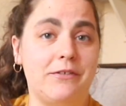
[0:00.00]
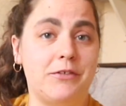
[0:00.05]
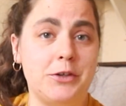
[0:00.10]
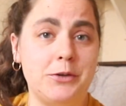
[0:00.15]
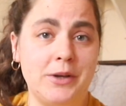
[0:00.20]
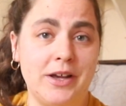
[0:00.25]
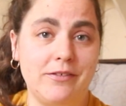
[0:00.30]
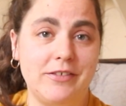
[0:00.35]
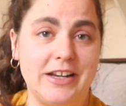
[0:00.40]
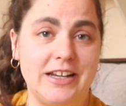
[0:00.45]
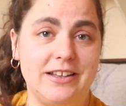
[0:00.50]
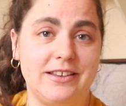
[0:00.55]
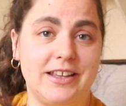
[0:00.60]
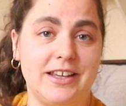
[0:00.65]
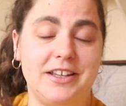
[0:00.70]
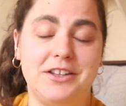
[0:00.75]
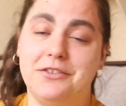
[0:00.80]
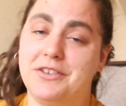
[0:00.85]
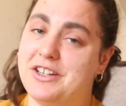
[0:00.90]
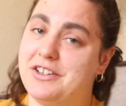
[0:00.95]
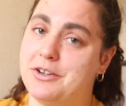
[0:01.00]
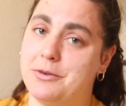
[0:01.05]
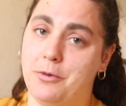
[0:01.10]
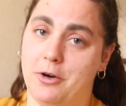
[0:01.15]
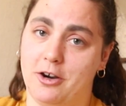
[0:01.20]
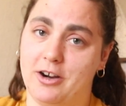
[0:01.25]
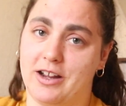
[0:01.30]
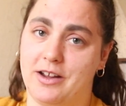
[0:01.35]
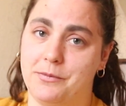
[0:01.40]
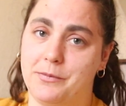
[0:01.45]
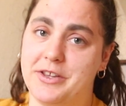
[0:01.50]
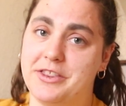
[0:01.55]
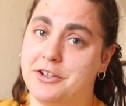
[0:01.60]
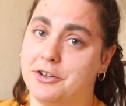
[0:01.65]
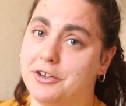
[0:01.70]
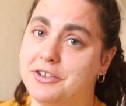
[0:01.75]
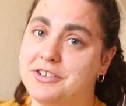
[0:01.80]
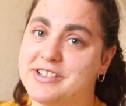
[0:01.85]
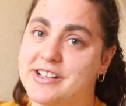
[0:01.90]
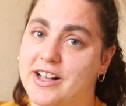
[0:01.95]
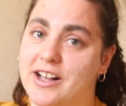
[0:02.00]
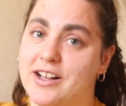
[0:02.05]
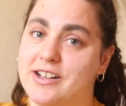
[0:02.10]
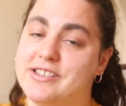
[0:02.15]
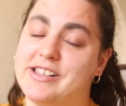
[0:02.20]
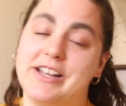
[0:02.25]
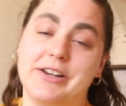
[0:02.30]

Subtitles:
If you have anything you need to work on with your dog,